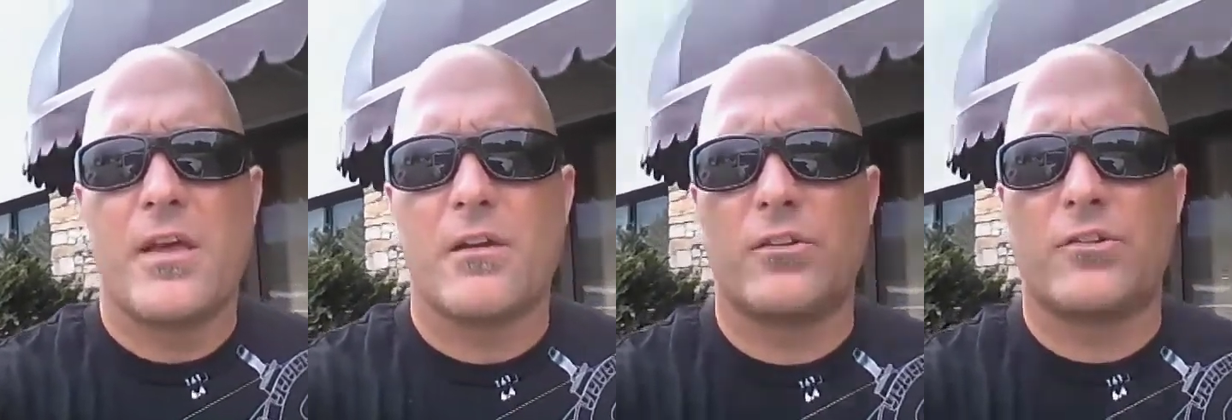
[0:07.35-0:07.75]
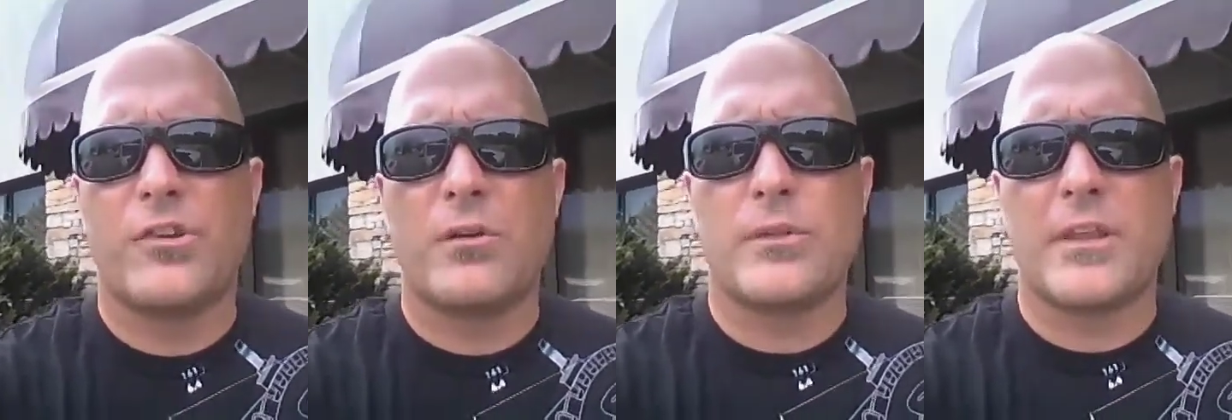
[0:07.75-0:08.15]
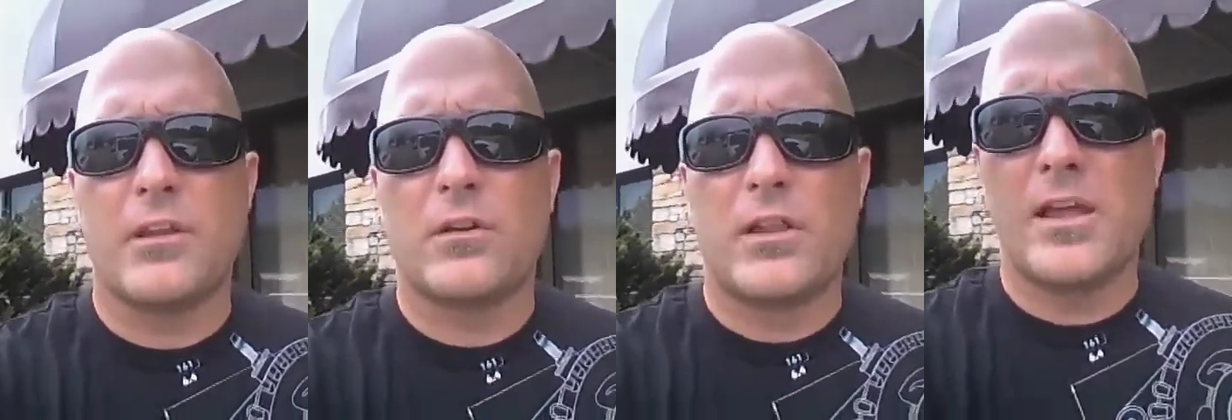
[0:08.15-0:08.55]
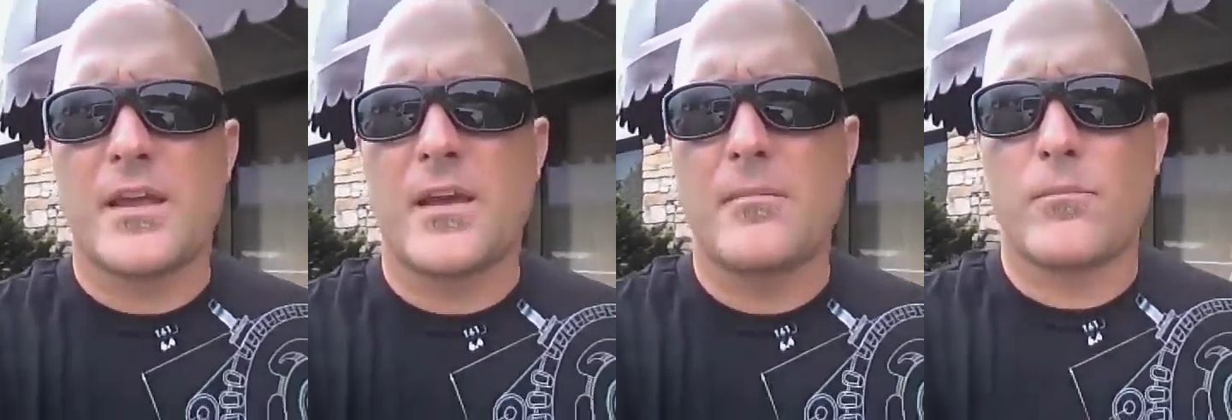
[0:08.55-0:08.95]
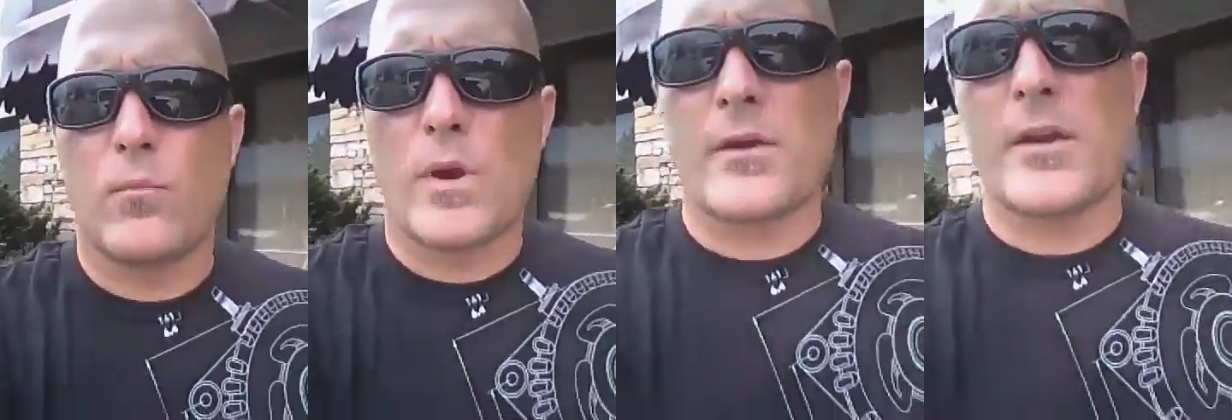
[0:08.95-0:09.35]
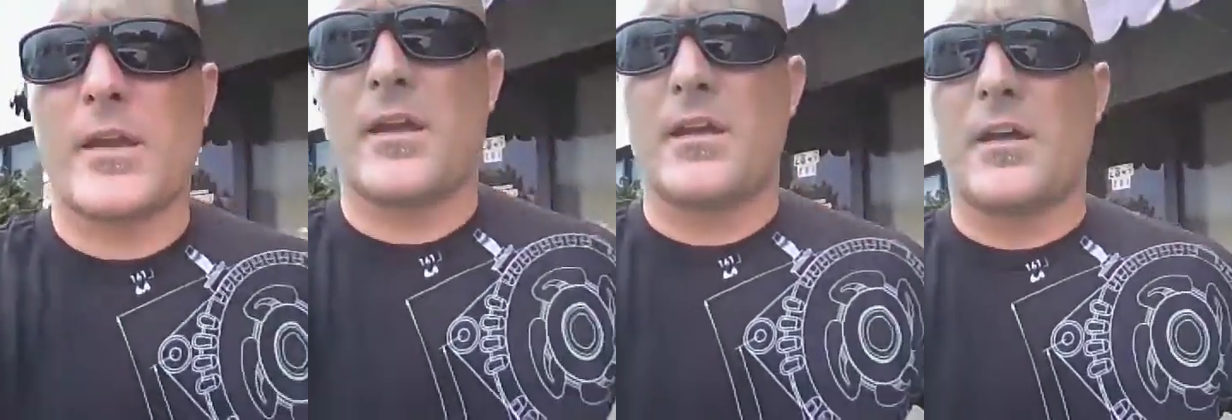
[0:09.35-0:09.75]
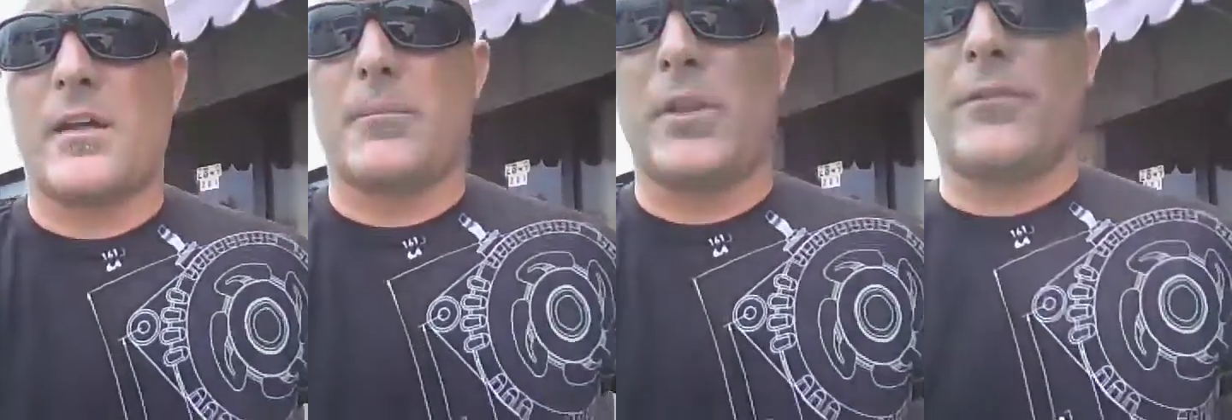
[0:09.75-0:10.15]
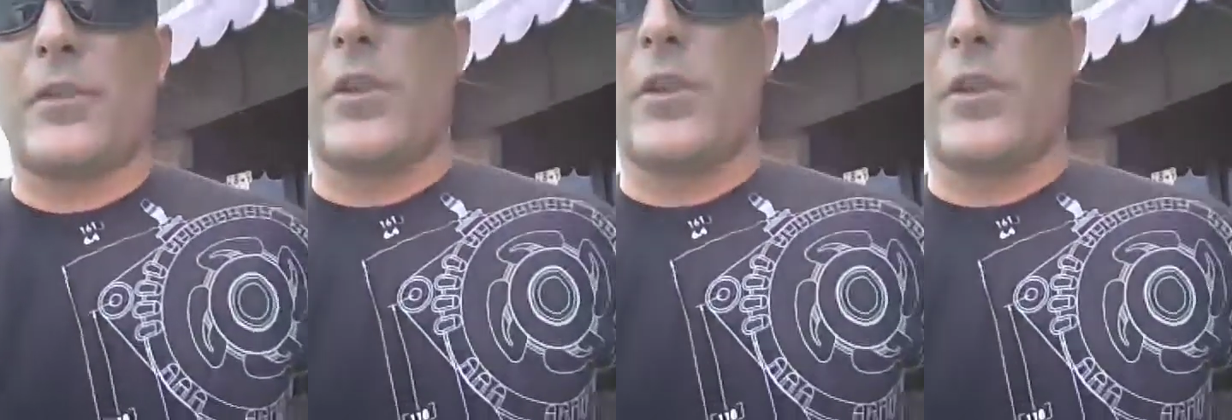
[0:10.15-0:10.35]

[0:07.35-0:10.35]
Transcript: I'm going to show you what they look like. I'm wearing, uh, I believe, a